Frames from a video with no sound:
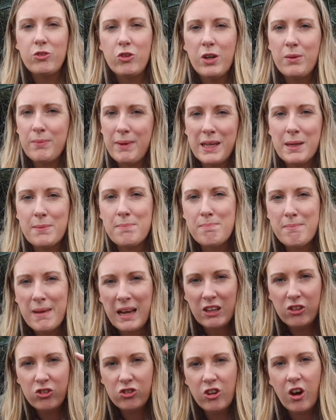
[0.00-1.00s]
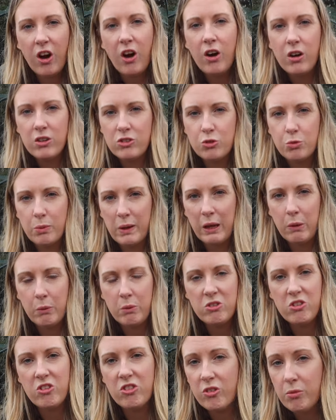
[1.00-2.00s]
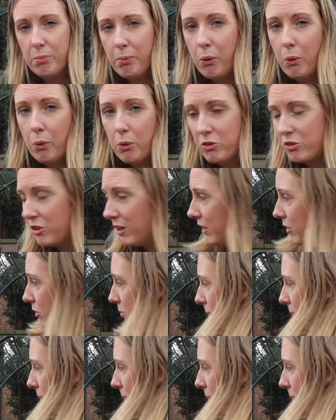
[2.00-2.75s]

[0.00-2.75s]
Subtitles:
trying to make a mesh archway which is supported